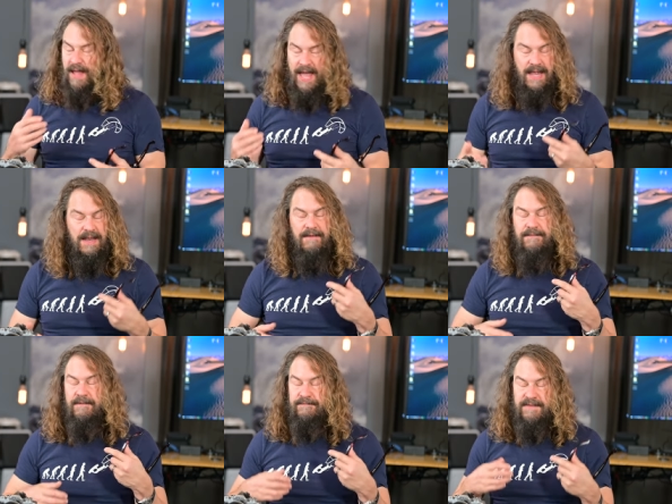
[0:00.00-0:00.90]
it
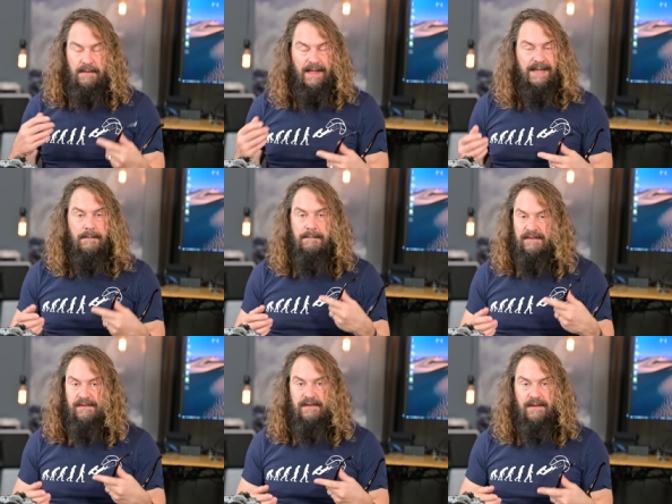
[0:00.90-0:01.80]
if you feel like you're
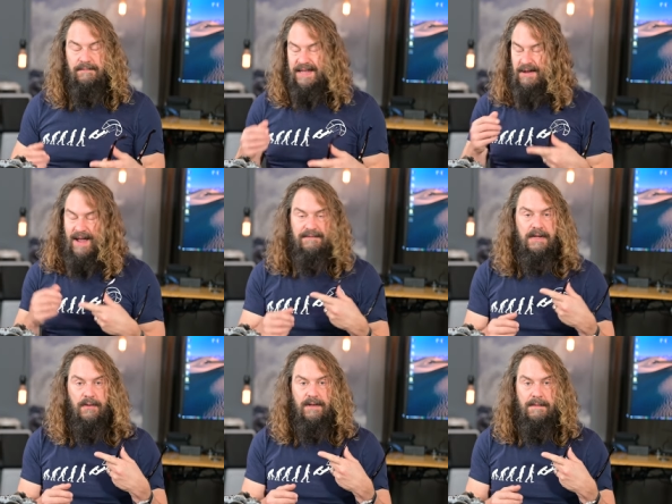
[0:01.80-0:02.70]
missing something, you're having
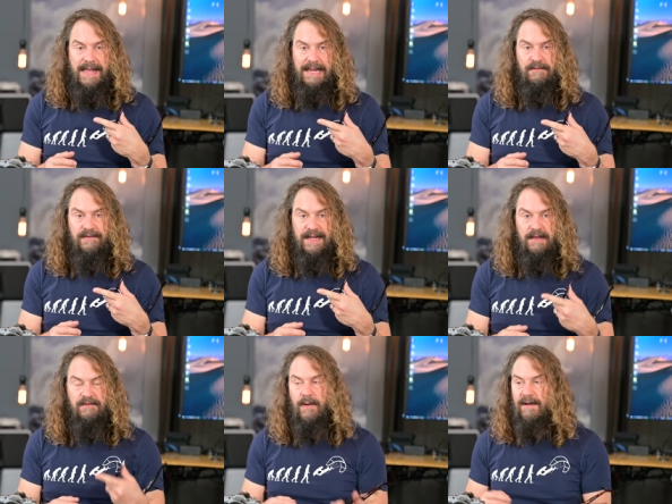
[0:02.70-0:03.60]
to go into the menus to get
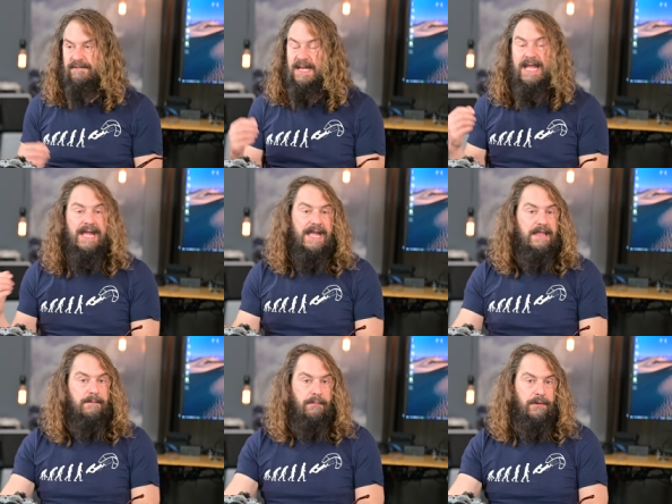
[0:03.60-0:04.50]
it too often,
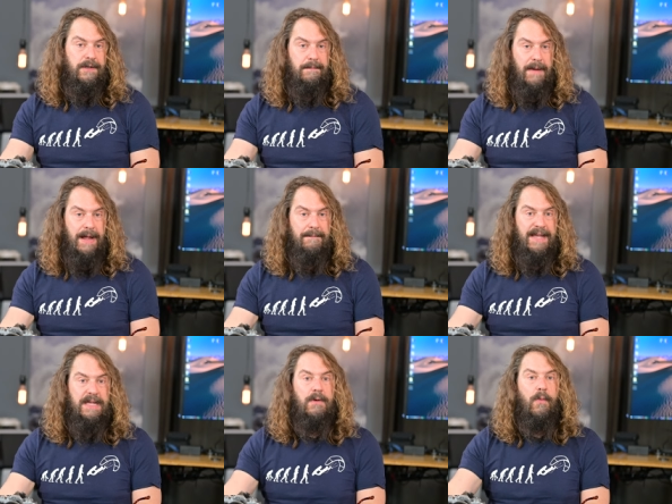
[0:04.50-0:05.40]
either put it in my
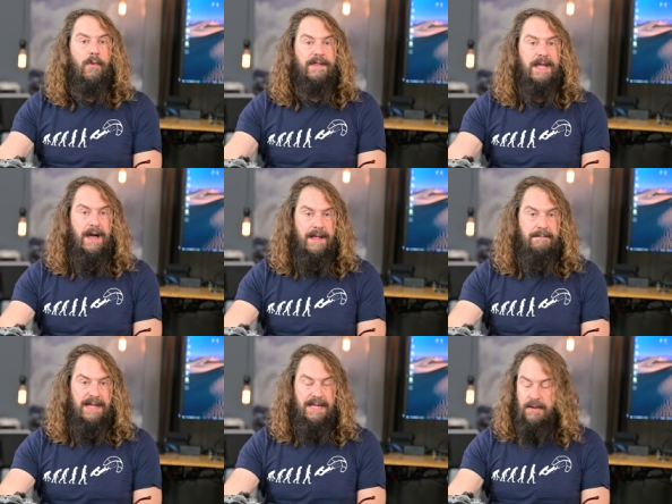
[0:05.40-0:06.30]
menu or the eye
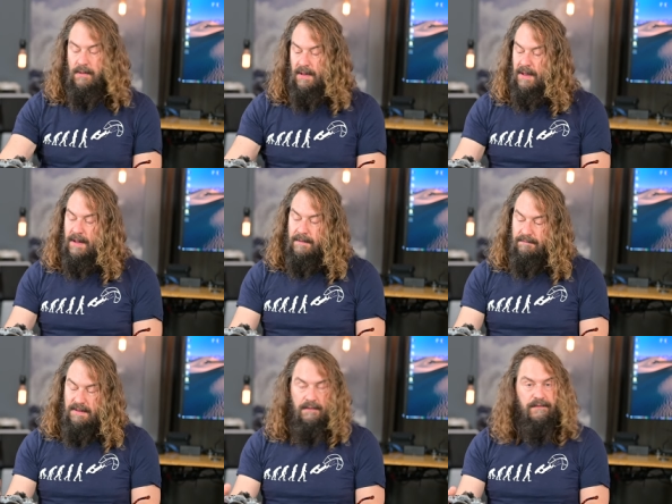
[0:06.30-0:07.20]
menu.
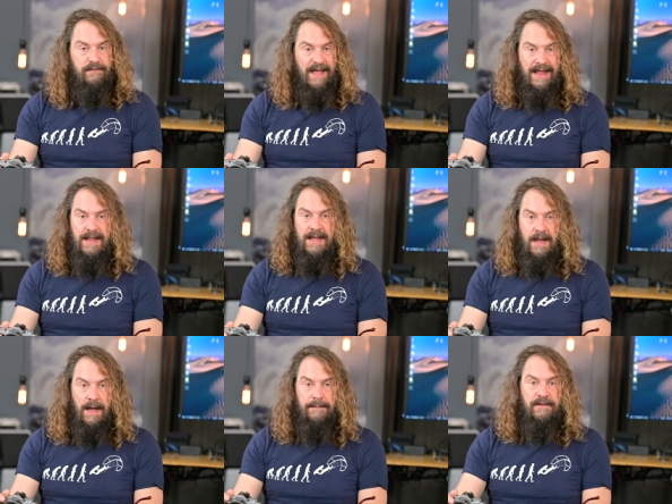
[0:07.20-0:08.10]
You know, set
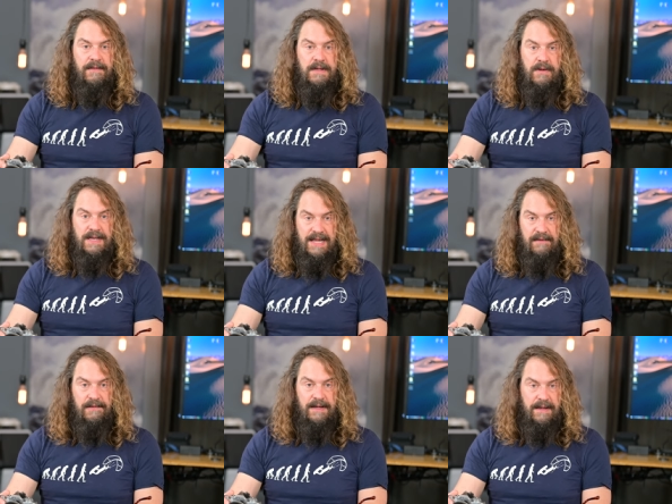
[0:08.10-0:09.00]
it up so that you can
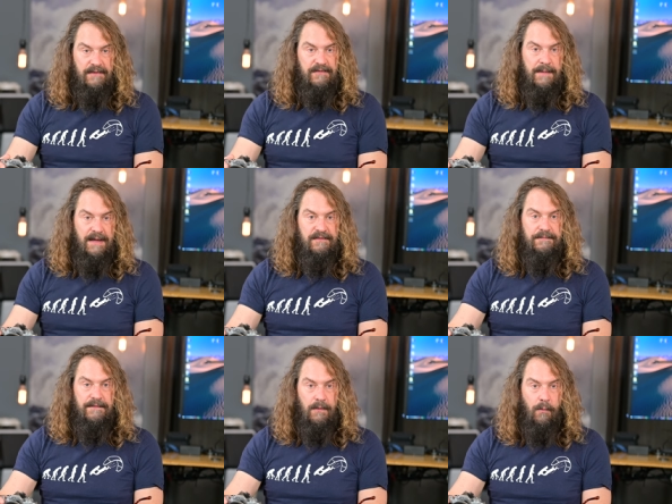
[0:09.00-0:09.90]
easily customize
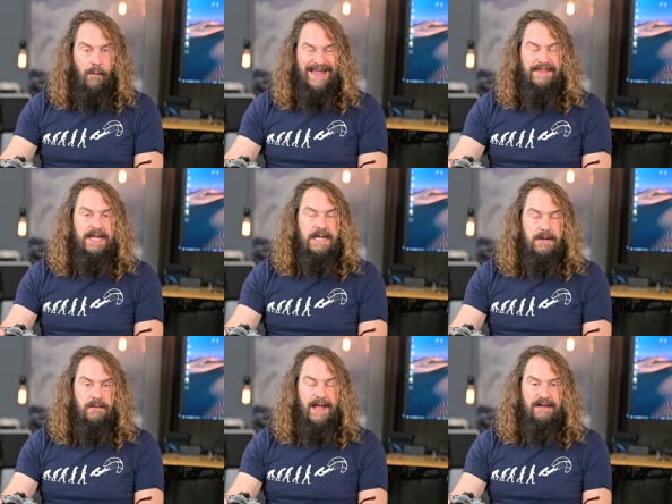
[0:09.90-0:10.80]
it for the way that
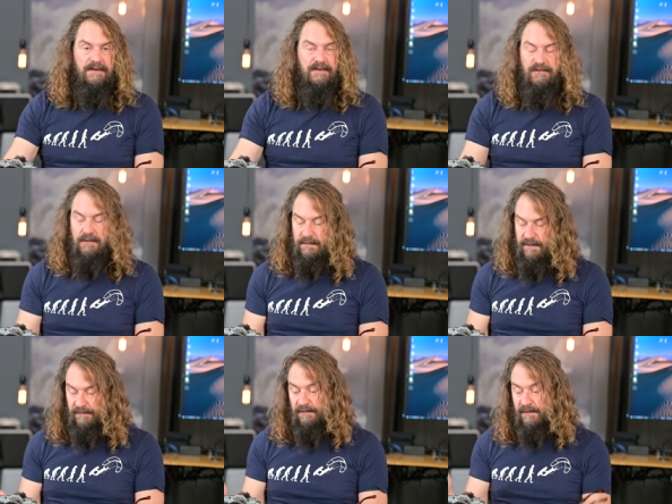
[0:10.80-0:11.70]
you like to shoot.
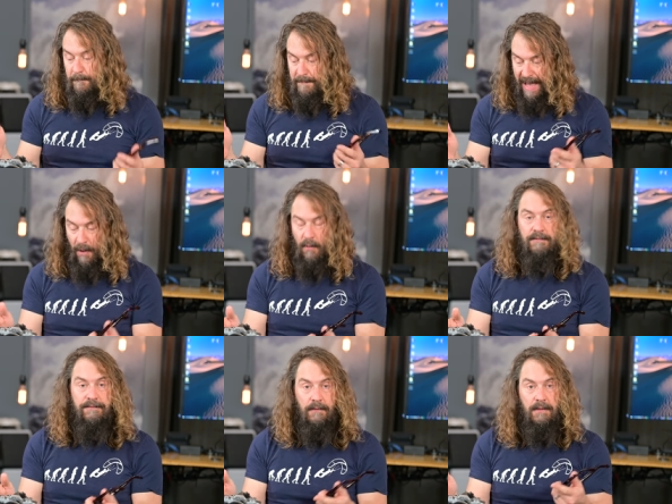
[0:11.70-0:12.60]
This is a
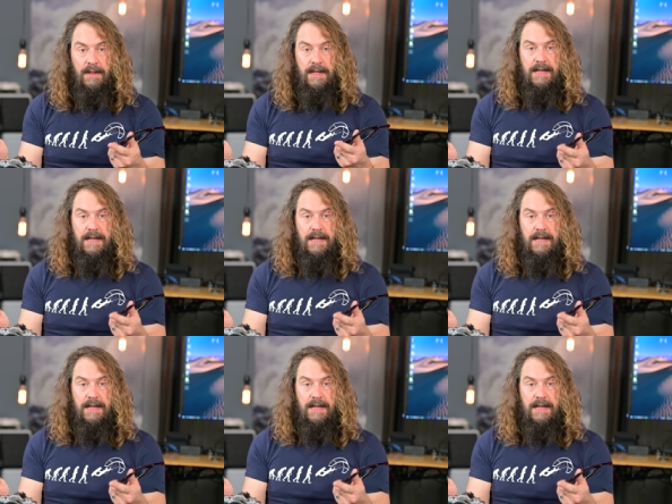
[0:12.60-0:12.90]
powerful